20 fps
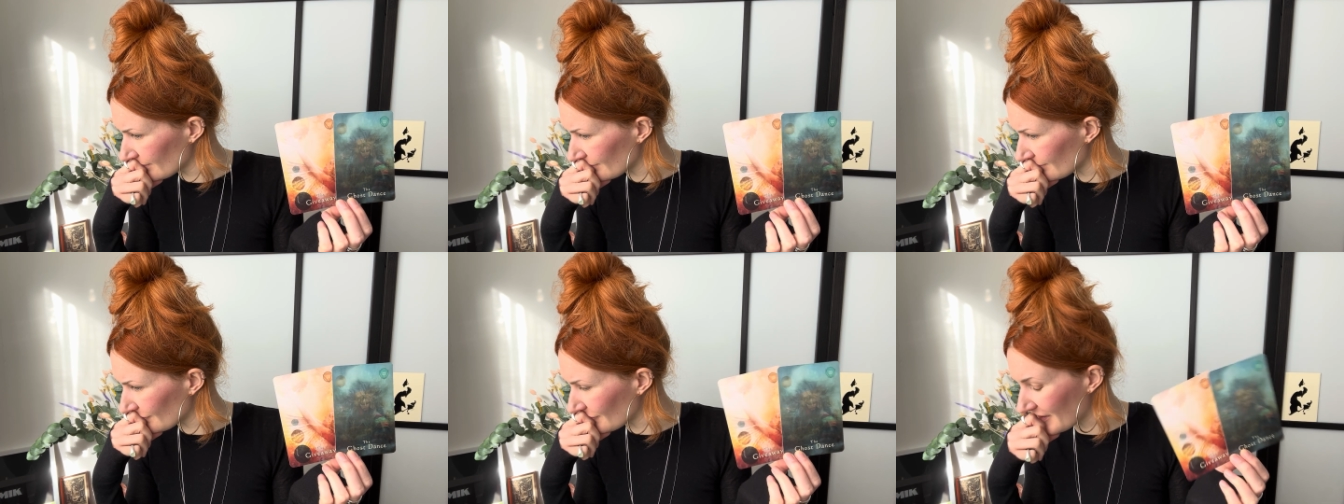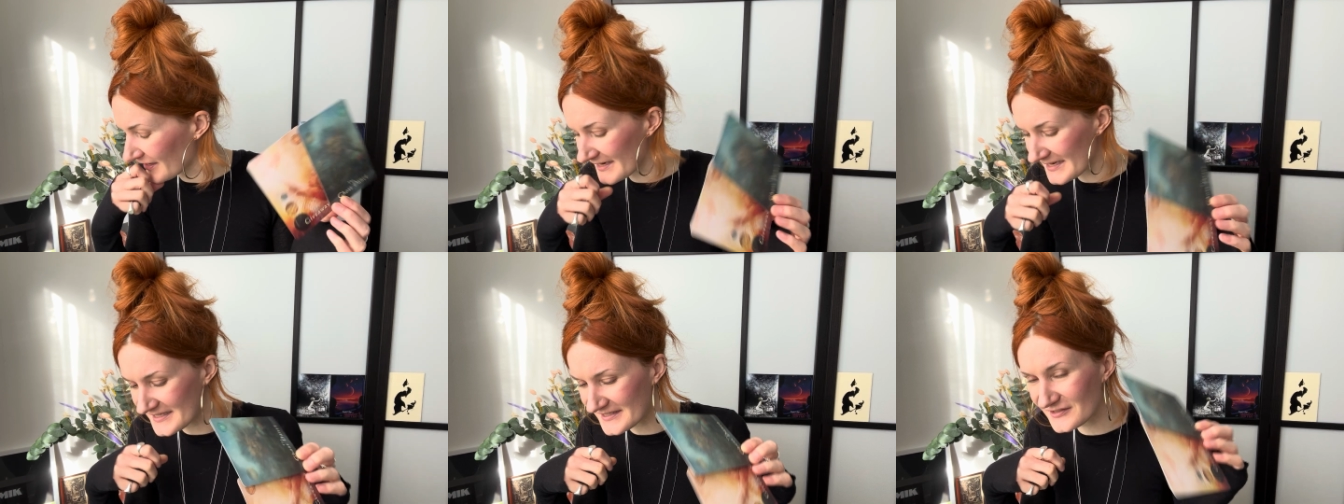
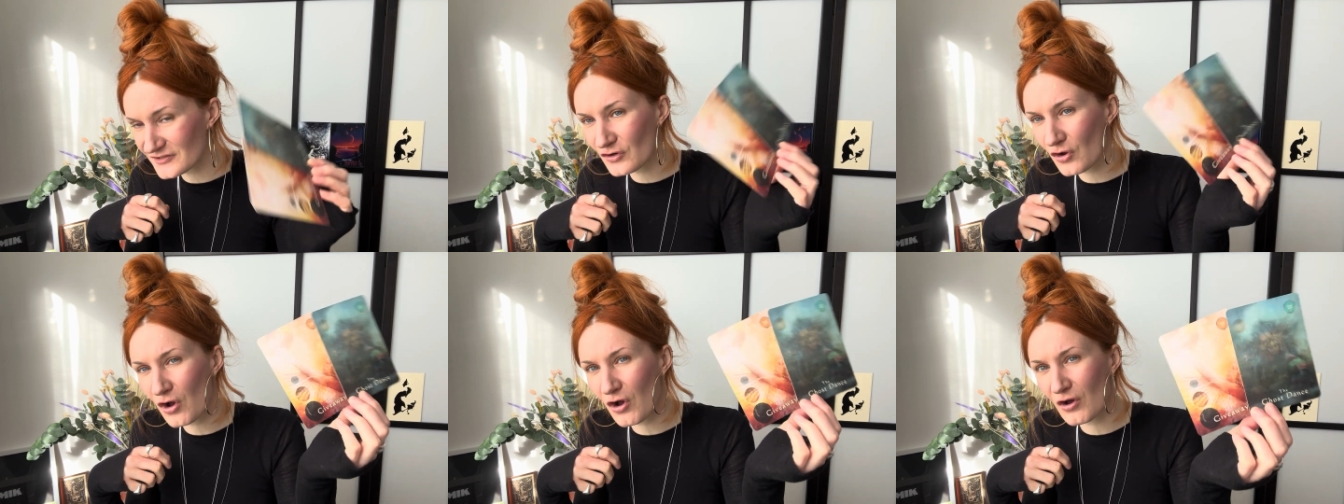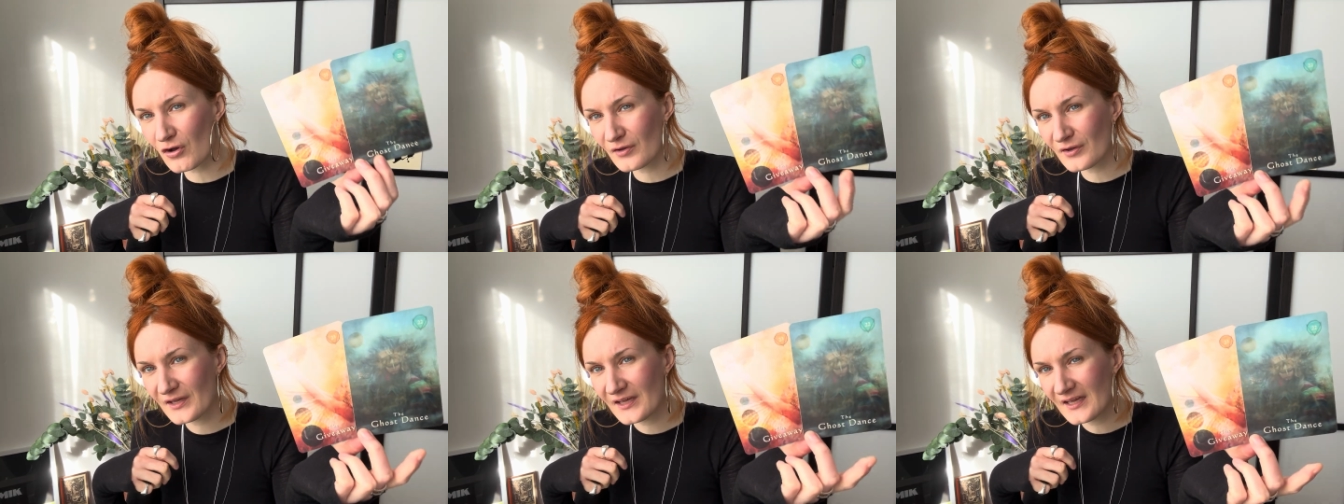Right? It's
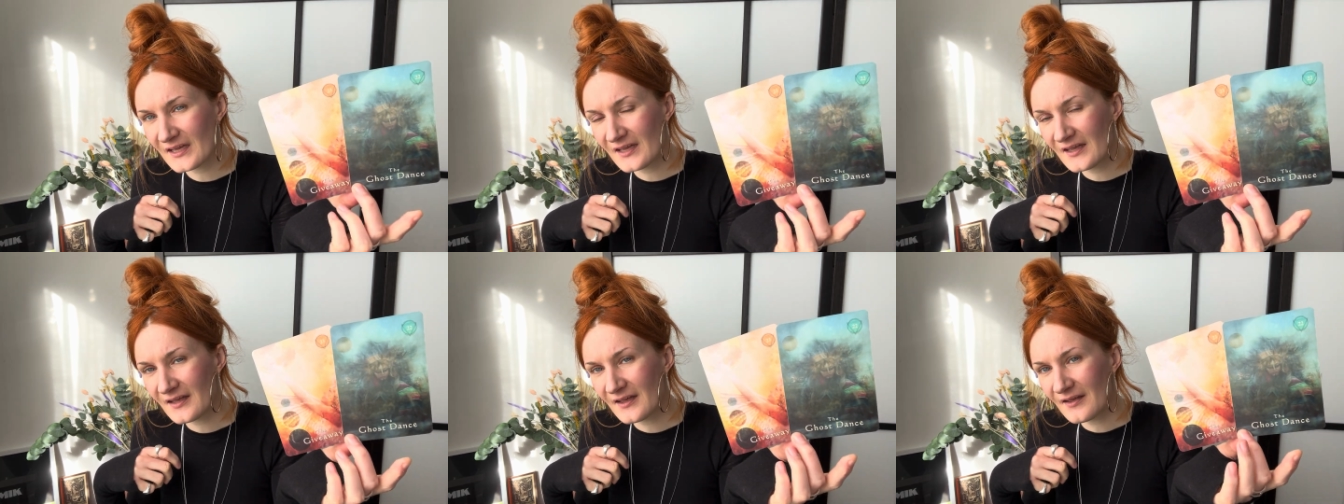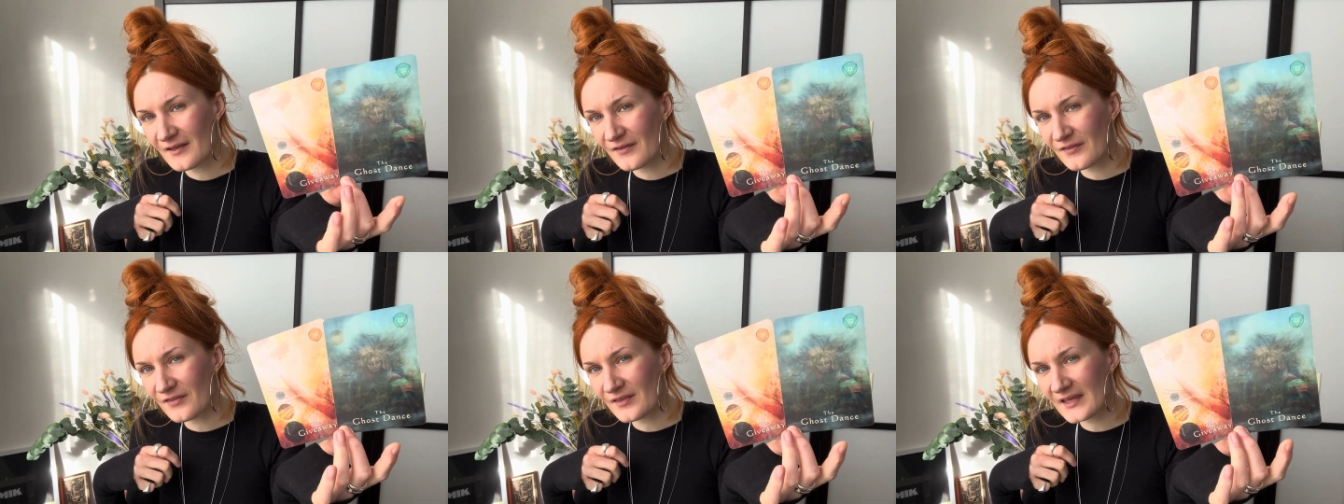not,
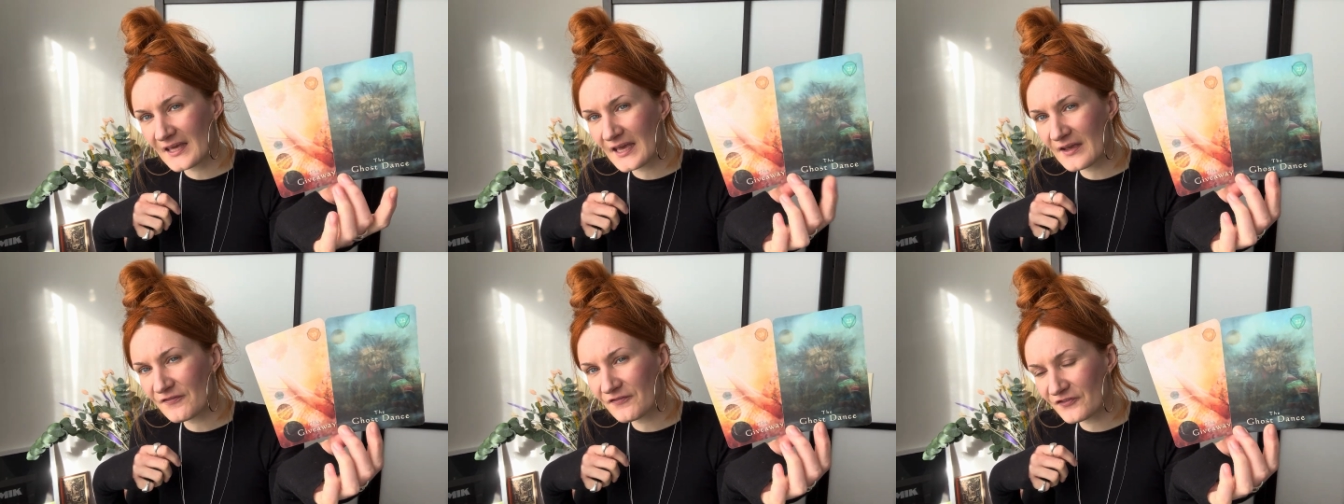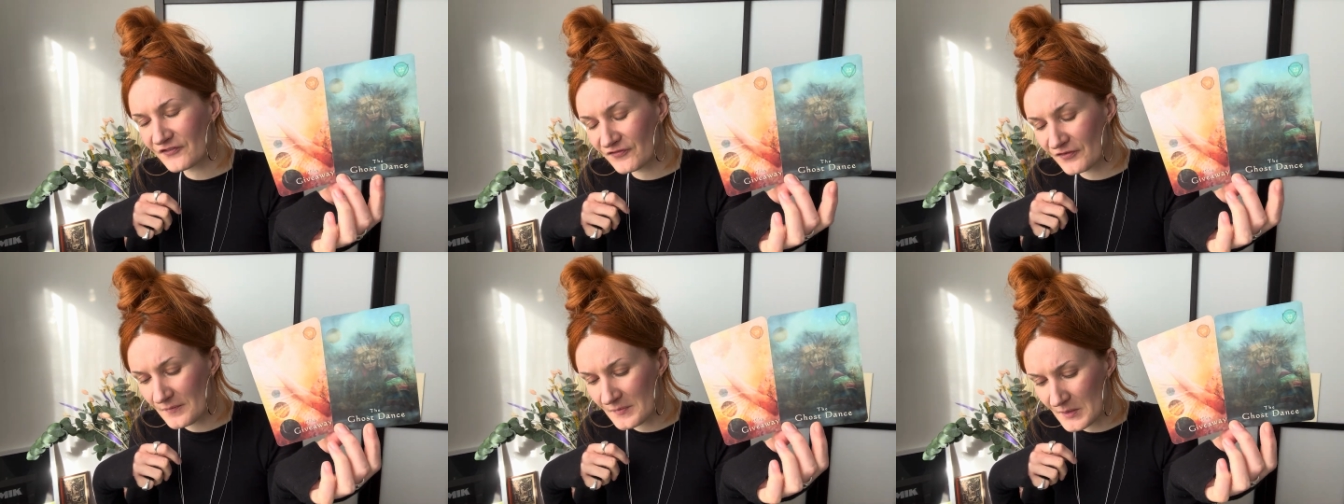the gift
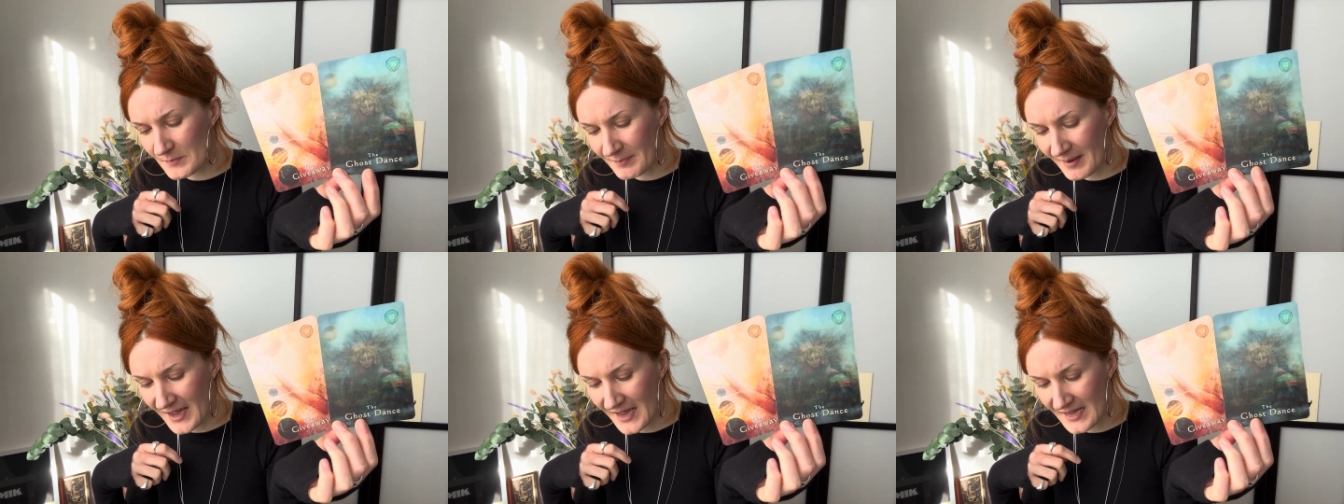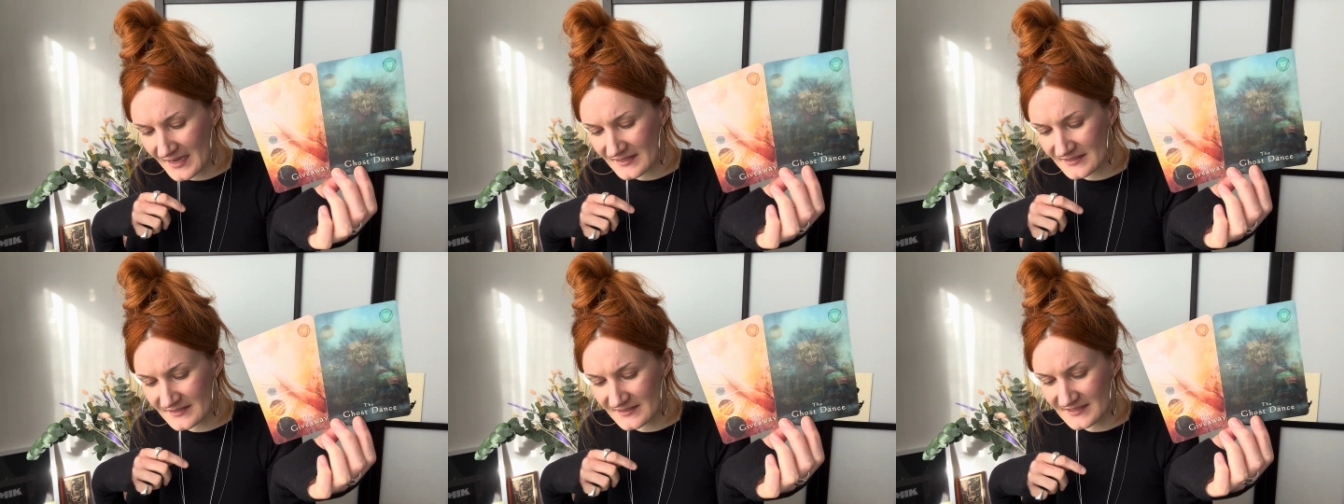from the
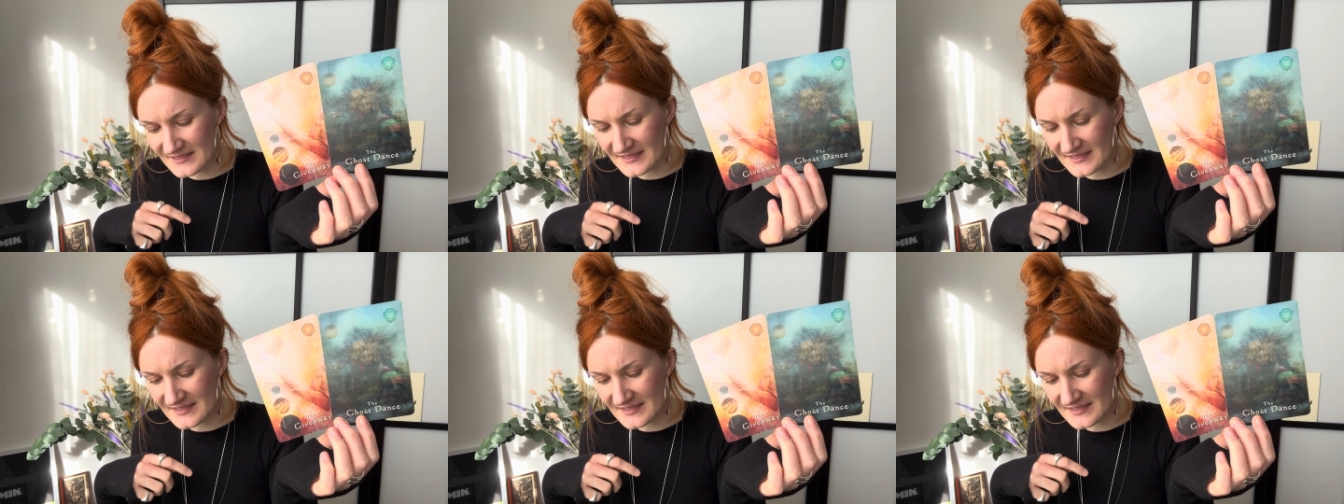past